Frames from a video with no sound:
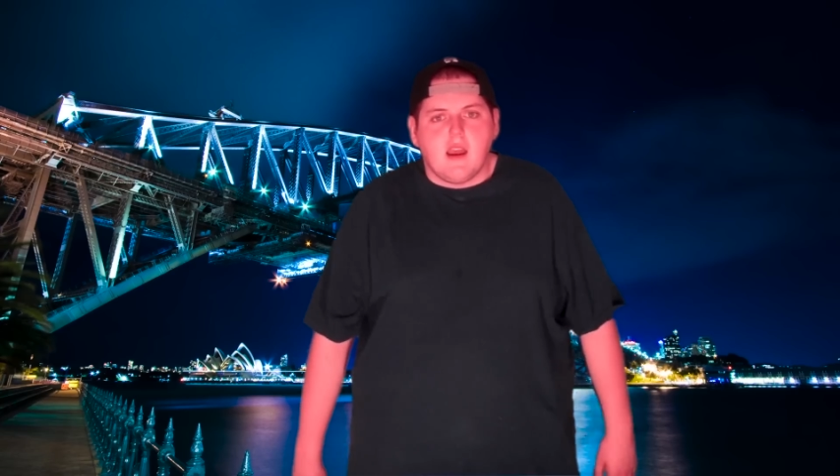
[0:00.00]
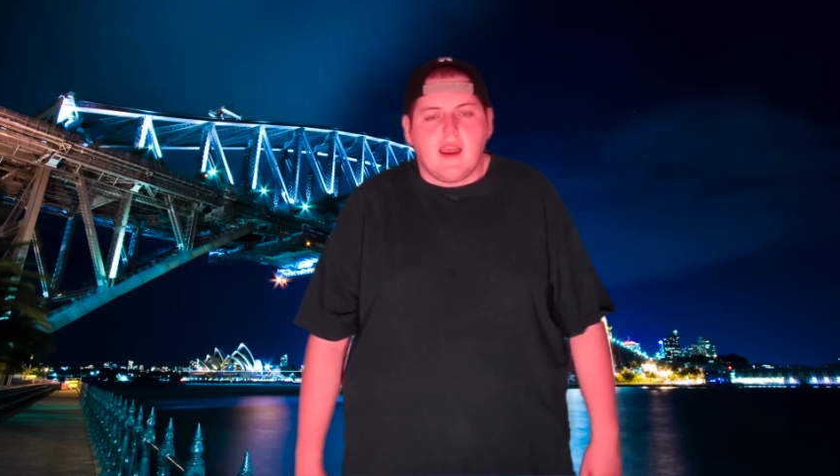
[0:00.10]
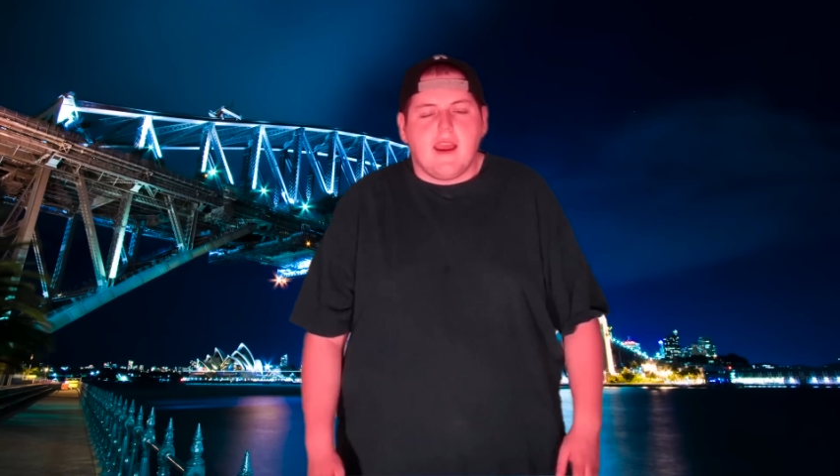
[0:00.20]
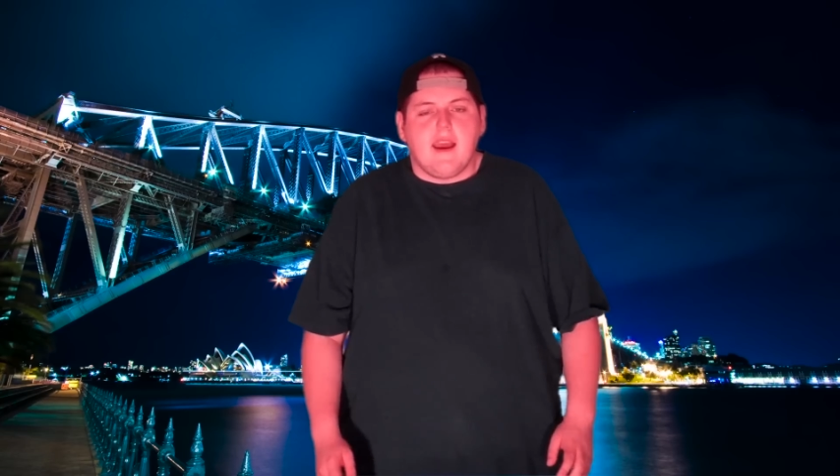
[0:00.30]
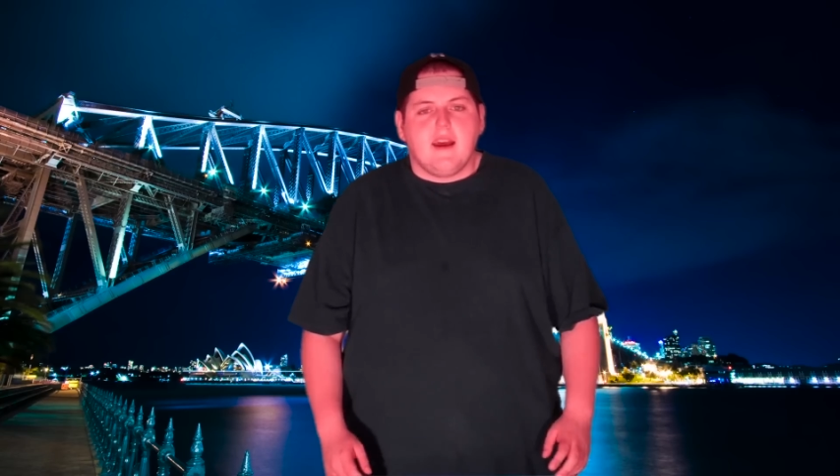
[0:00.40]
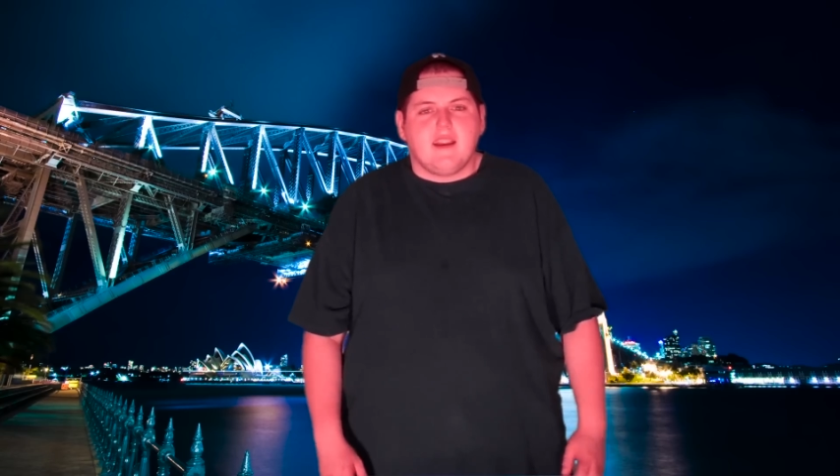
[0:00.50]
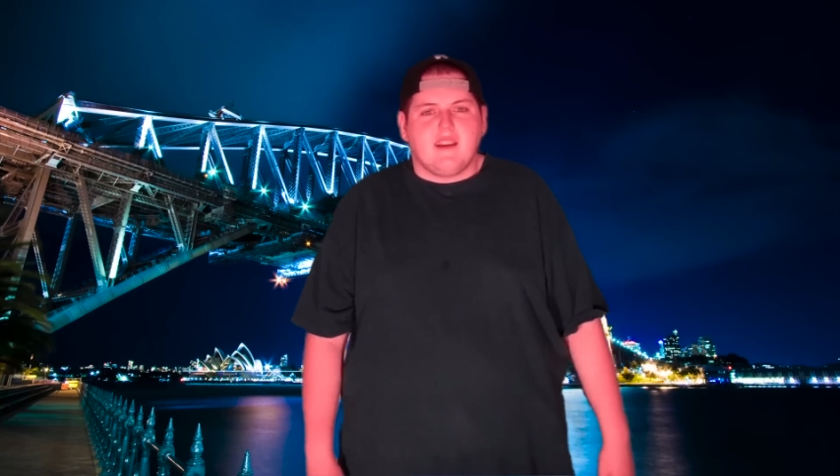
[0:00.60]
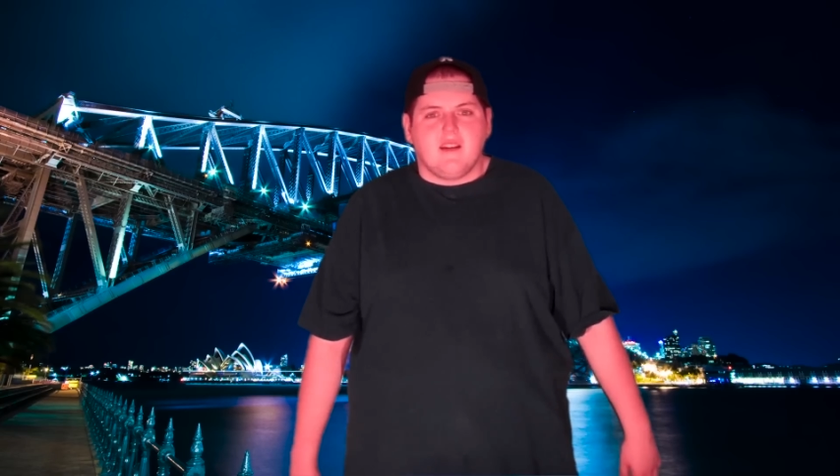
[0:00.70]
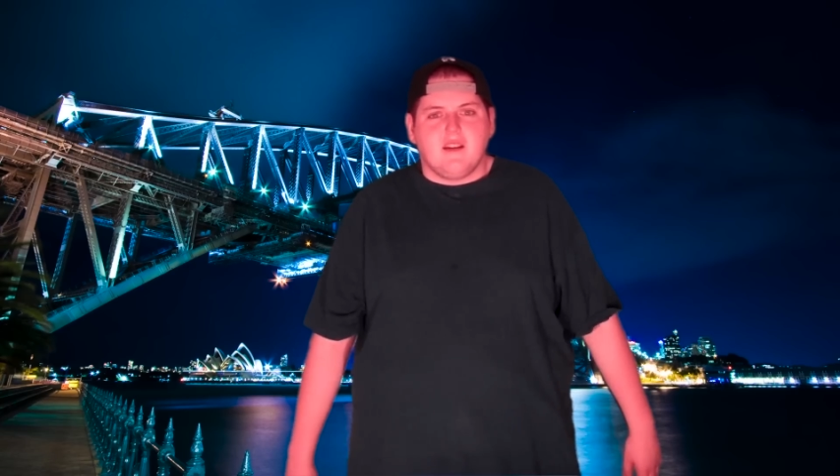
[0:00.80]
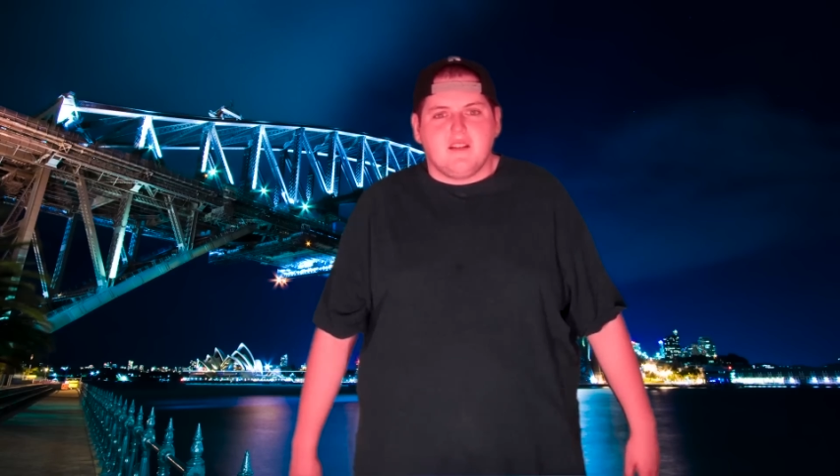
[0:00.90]

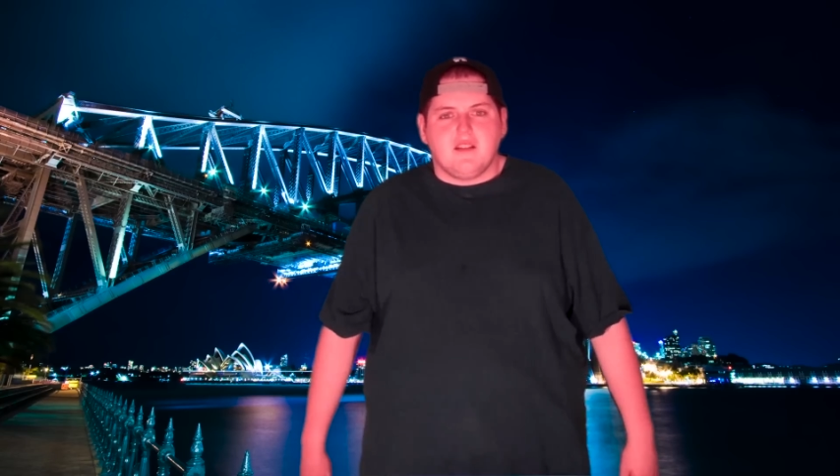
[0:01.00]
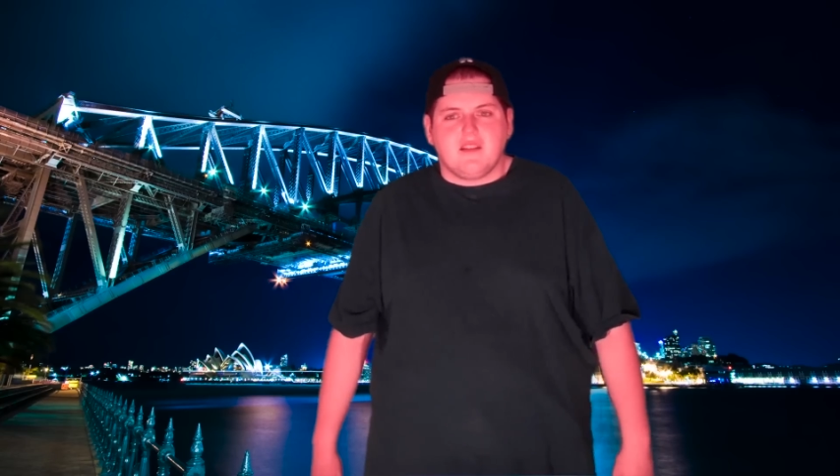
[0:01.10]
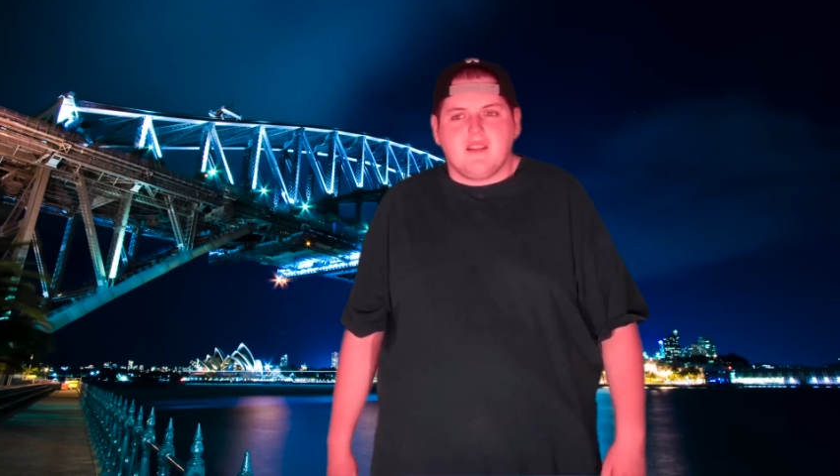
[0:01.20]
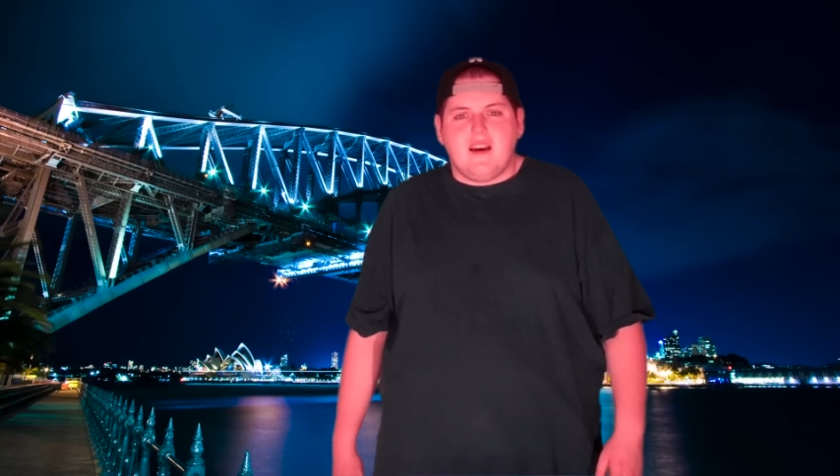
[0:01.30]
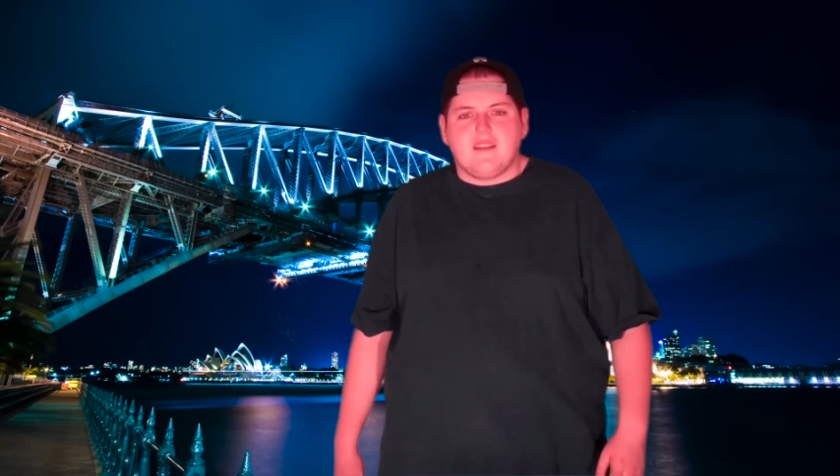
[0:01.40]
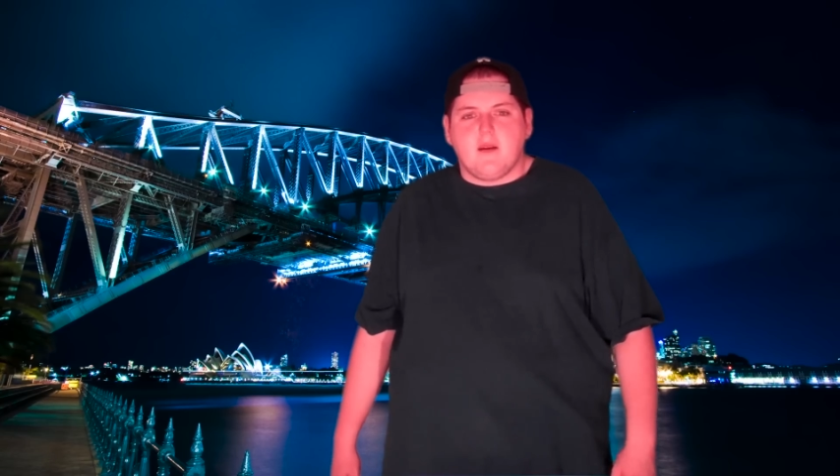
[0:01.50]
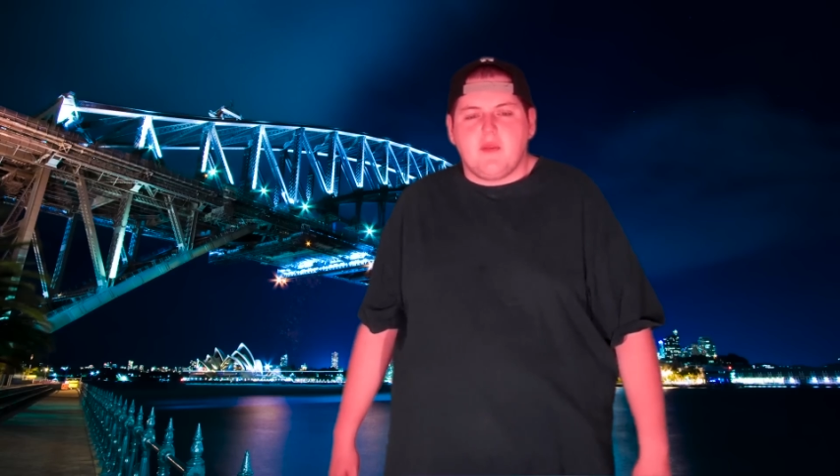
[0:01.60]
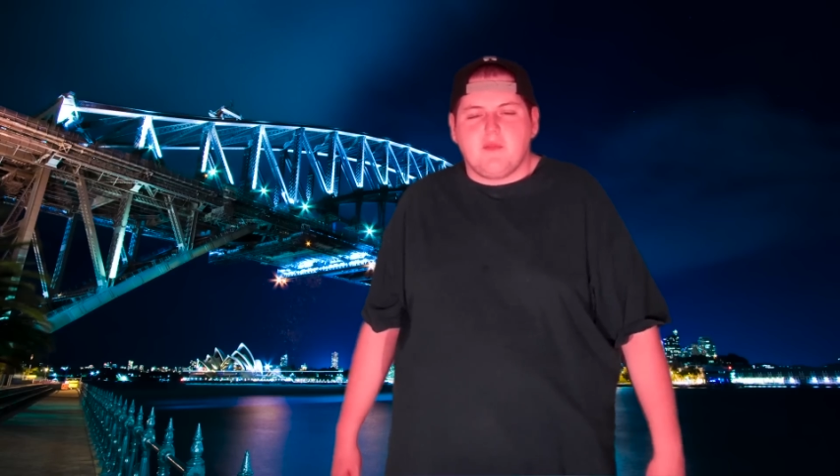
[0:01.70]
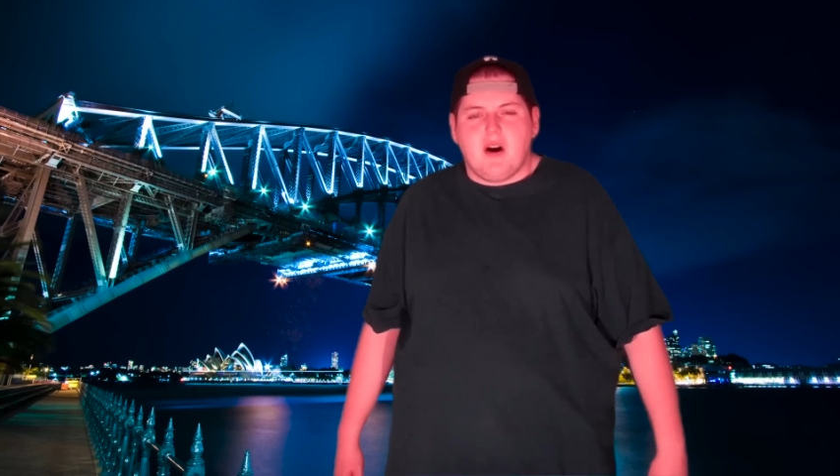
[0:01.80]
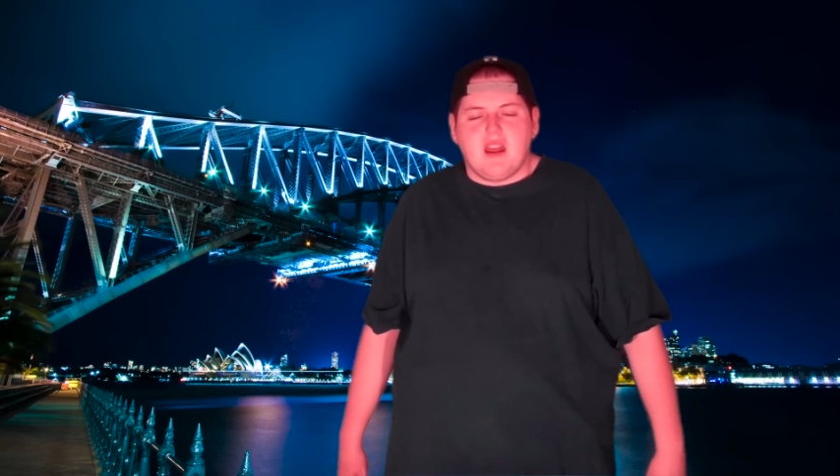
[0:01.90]
and sliced up
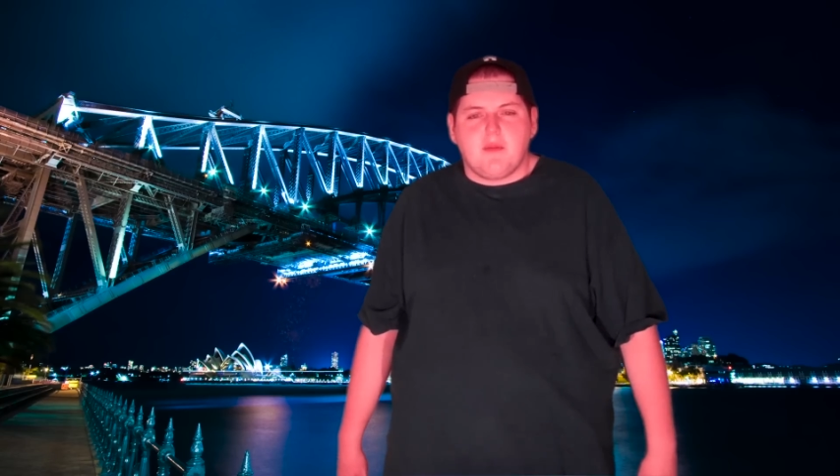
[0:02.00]
his body